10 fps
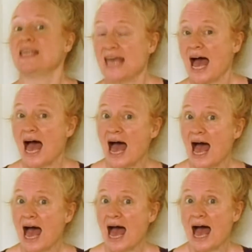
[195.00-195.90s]

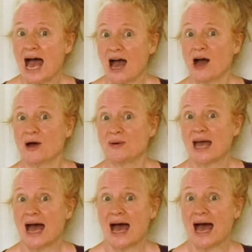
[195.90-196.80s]
yeah, oh
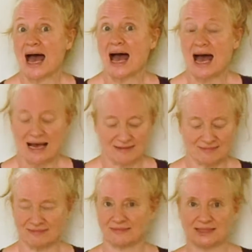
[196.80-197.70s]
yeah.
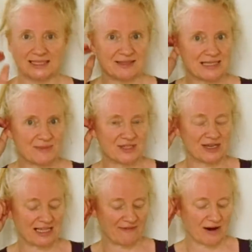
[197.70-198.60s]
Oh, didn't
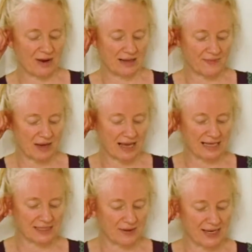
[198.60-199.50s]
demonstrate that very well.
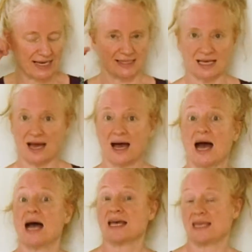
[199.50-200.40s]
Okay, so it is
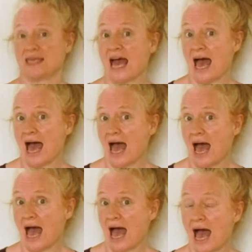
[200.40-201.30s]

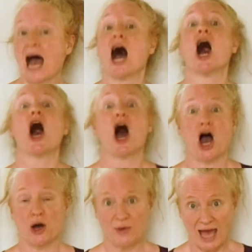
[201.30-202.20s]
yeah,
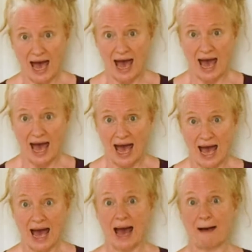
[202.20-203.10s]
oh
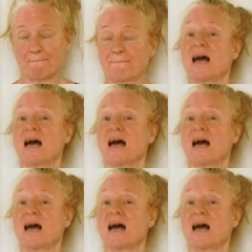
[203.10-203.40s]
yeah,